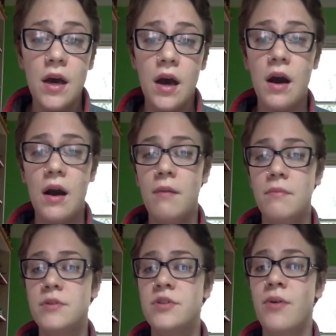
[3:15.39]

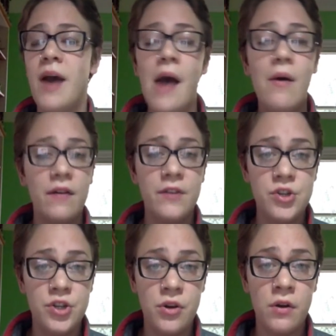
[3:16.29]
So how often
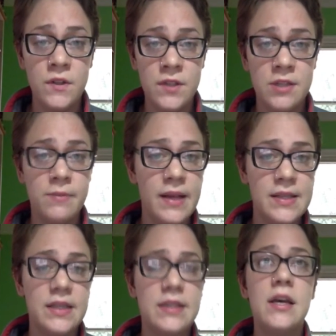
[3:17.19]
should you host these
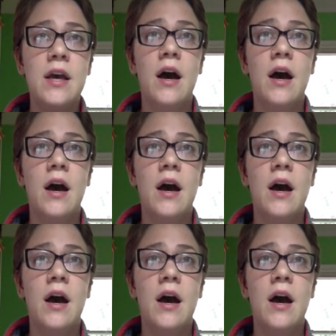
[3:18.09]
spaces?